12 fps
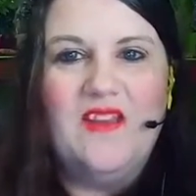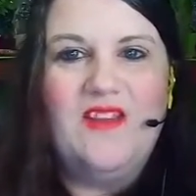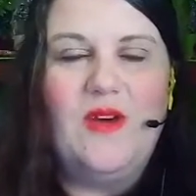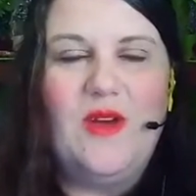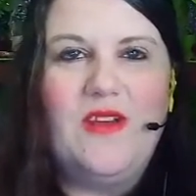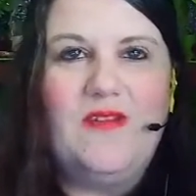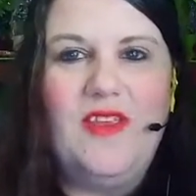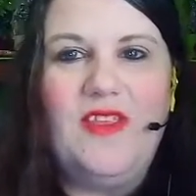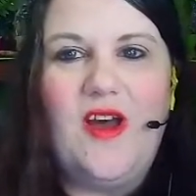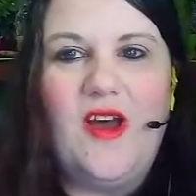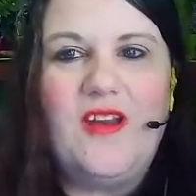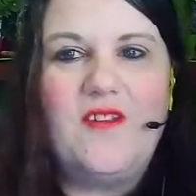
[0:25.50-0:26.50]
So if the
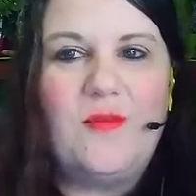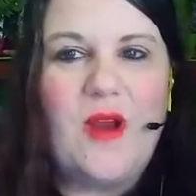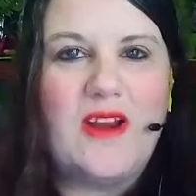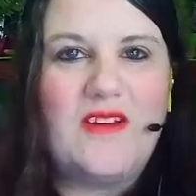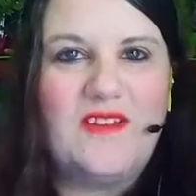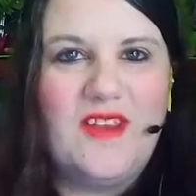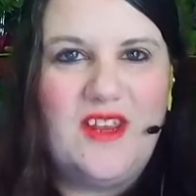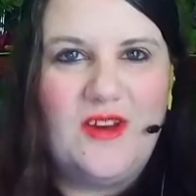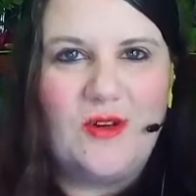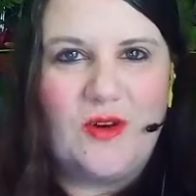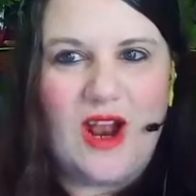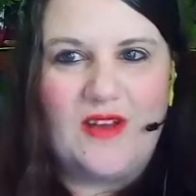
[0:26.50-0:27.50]
thought of practicing
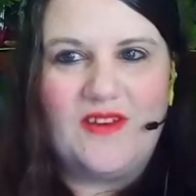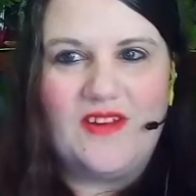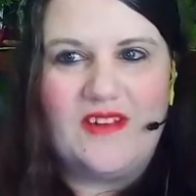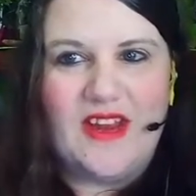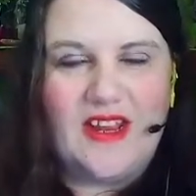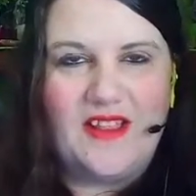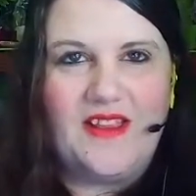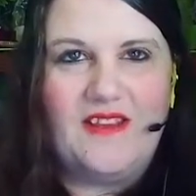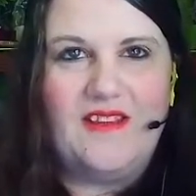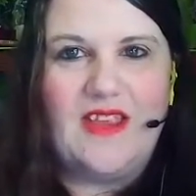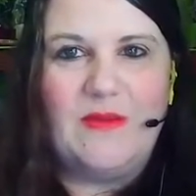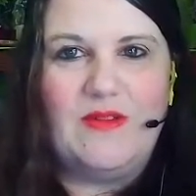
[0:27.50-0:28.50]
your craft daily
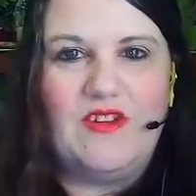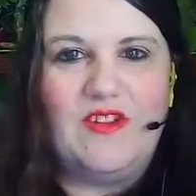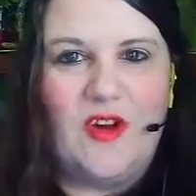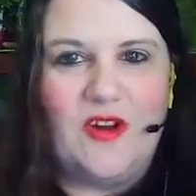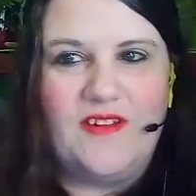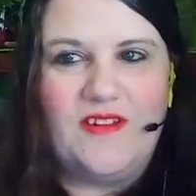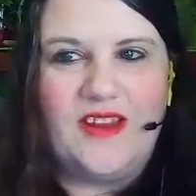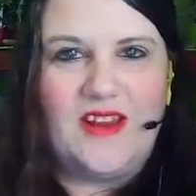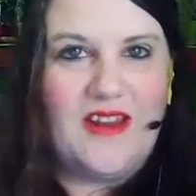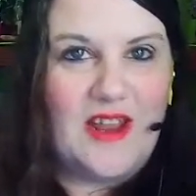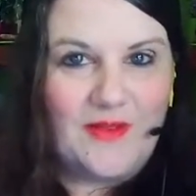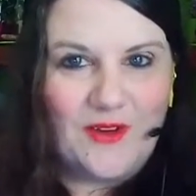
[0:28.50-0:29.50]
seems daunting,
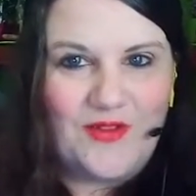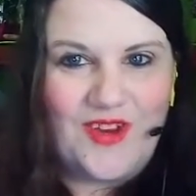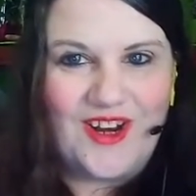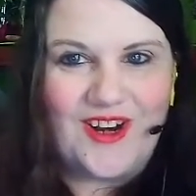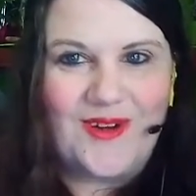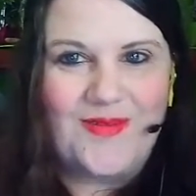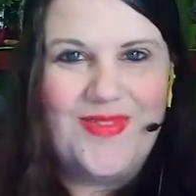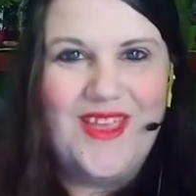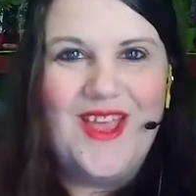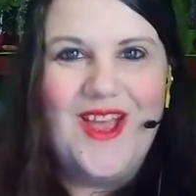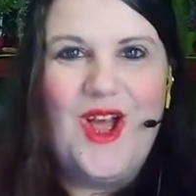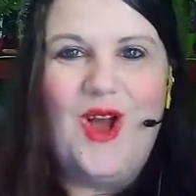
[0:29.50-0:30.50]
never fear.
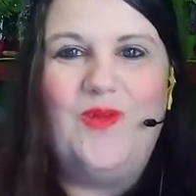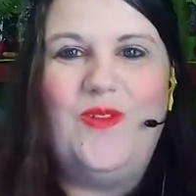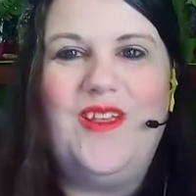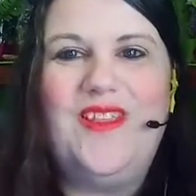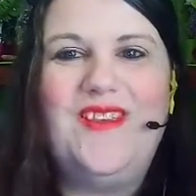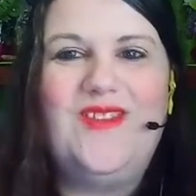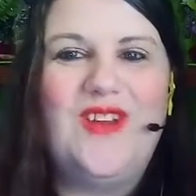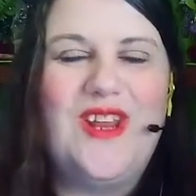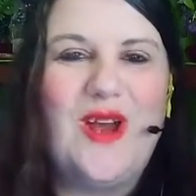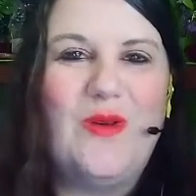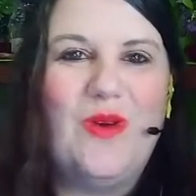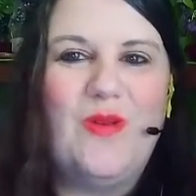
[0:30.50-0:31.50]
Hopefully this
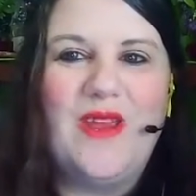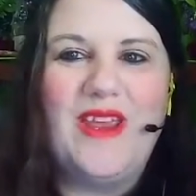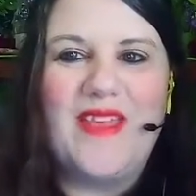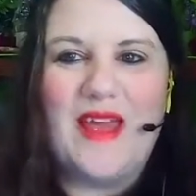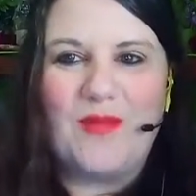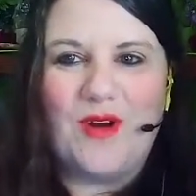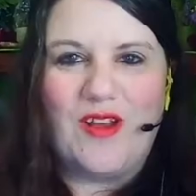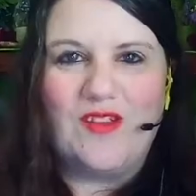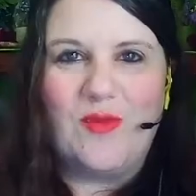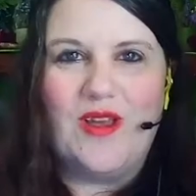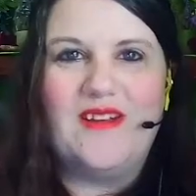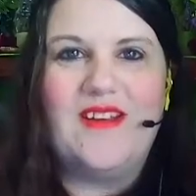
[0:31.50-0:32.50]
video will make that
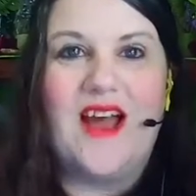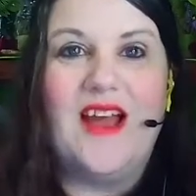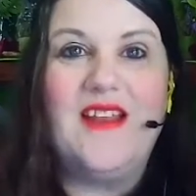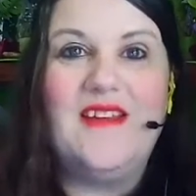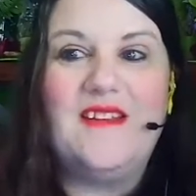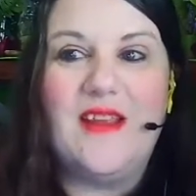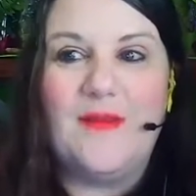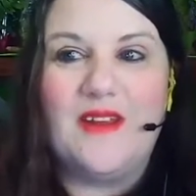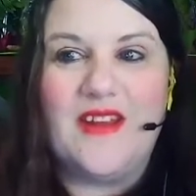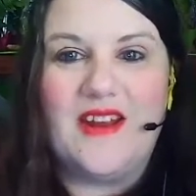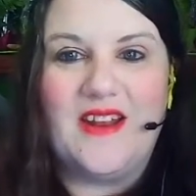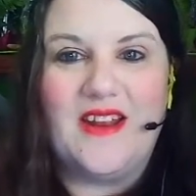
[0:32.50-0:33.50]
prospect
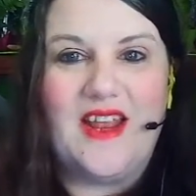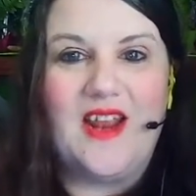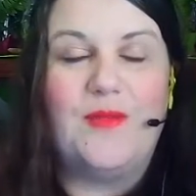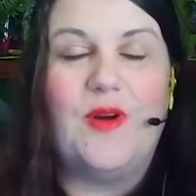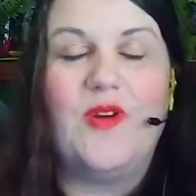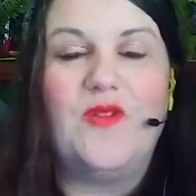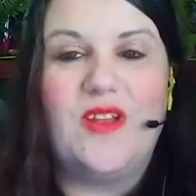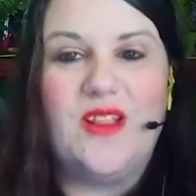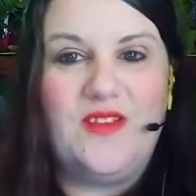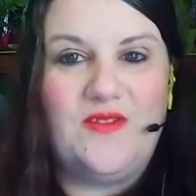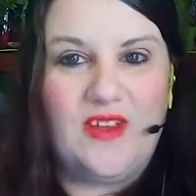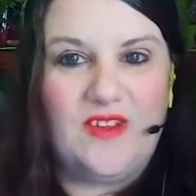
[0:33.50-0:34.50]
unintimidating and
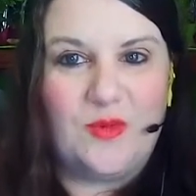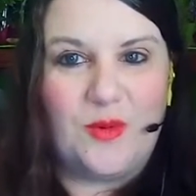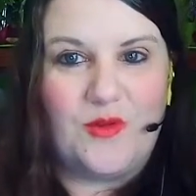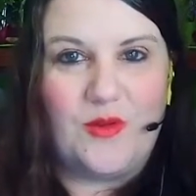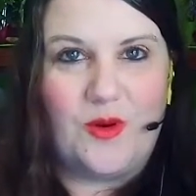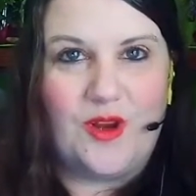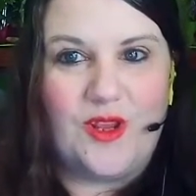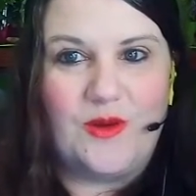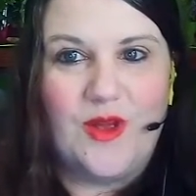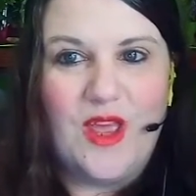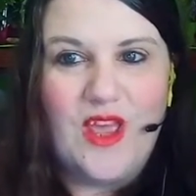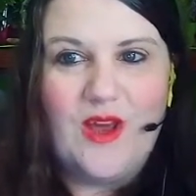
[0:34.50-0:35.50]
perfectly feasible for
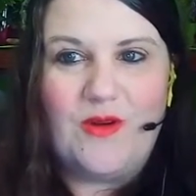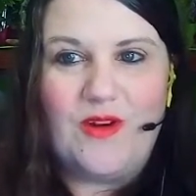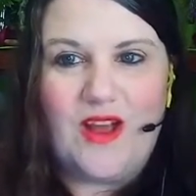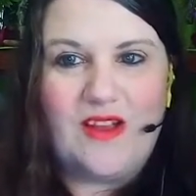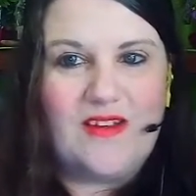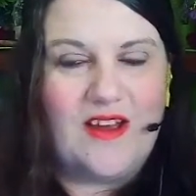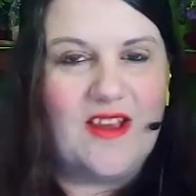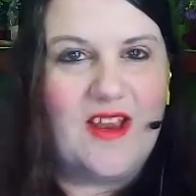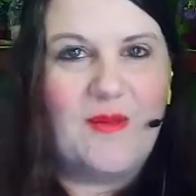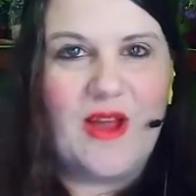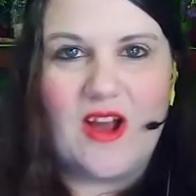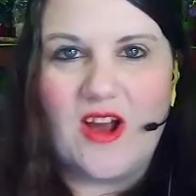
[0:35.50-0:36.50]
you. We're not
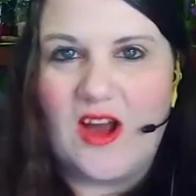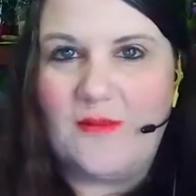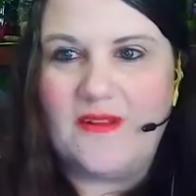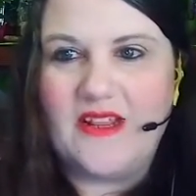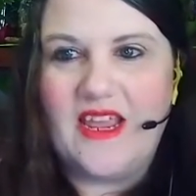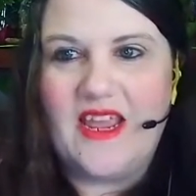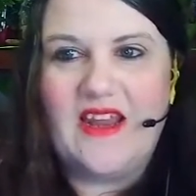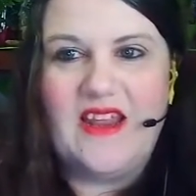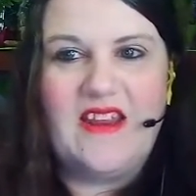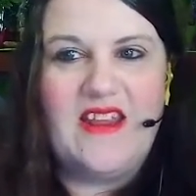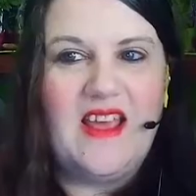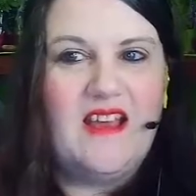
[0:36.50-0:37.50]
talking about
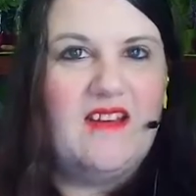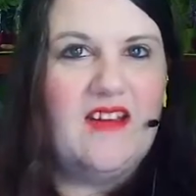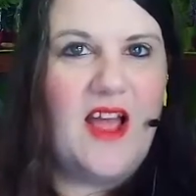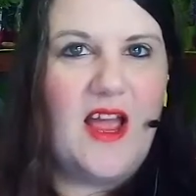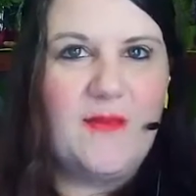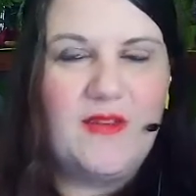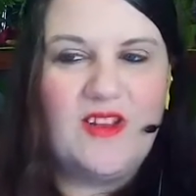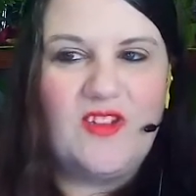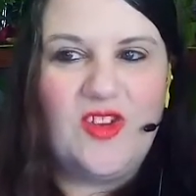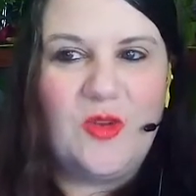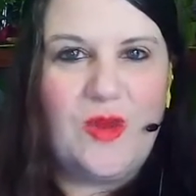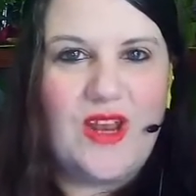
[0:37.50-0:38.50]
complicated,
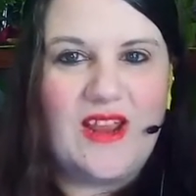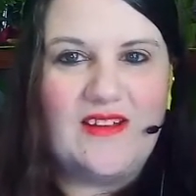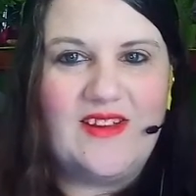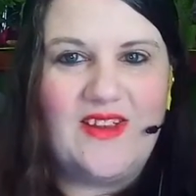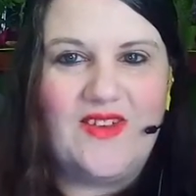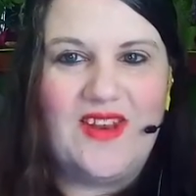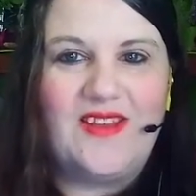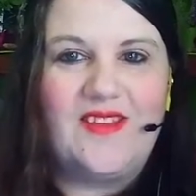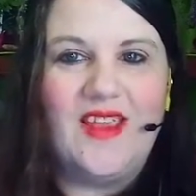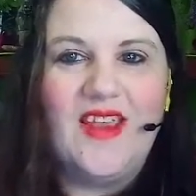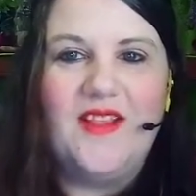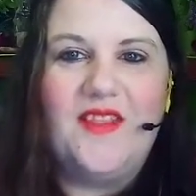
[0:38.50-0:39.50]
time-consuming activities.
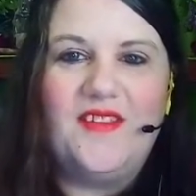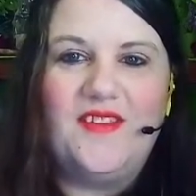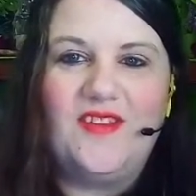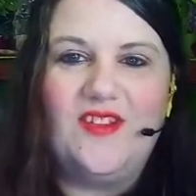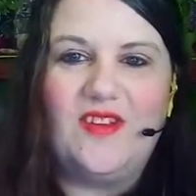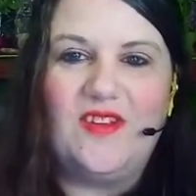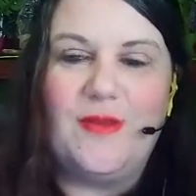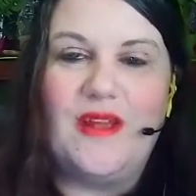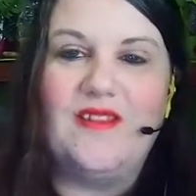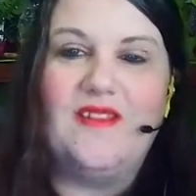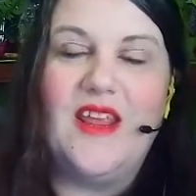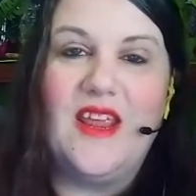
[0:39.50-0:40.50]
This is just
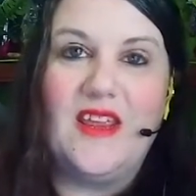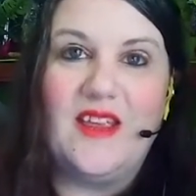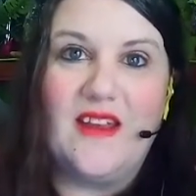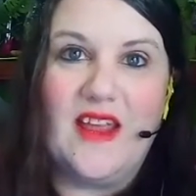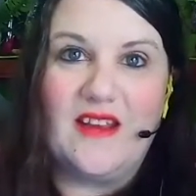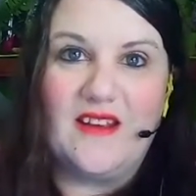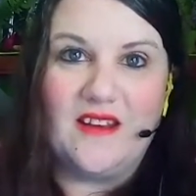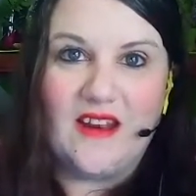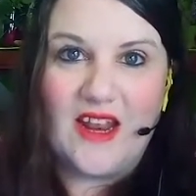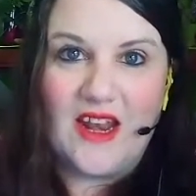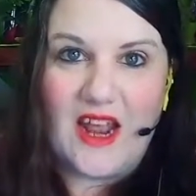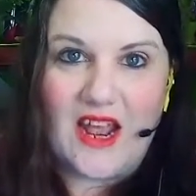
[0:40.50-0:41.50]
about staying connected
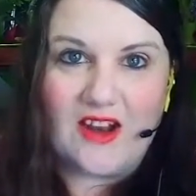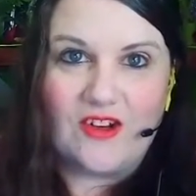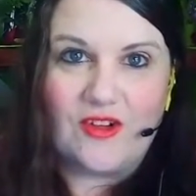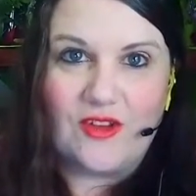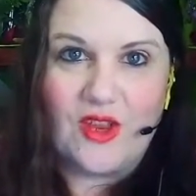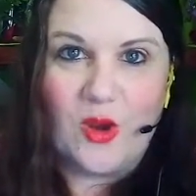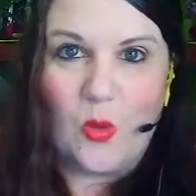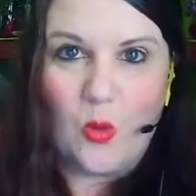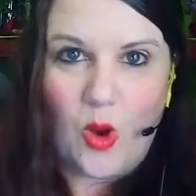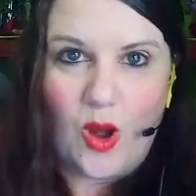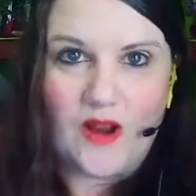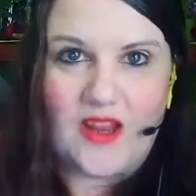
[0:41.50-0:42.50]
and actually
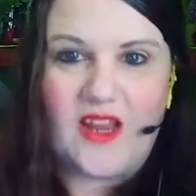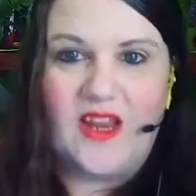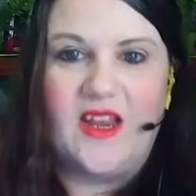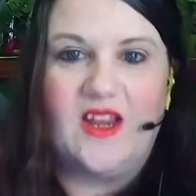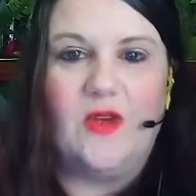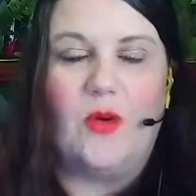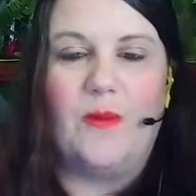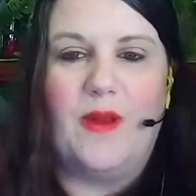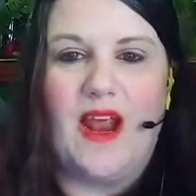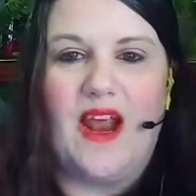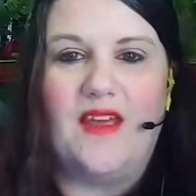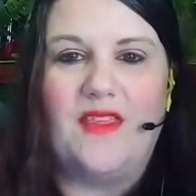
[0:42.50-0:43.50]
walking your
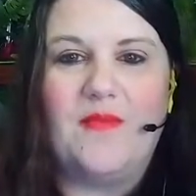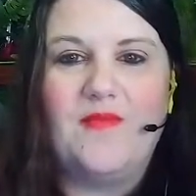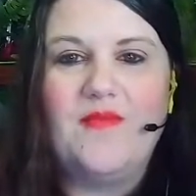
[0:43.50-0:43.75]
path.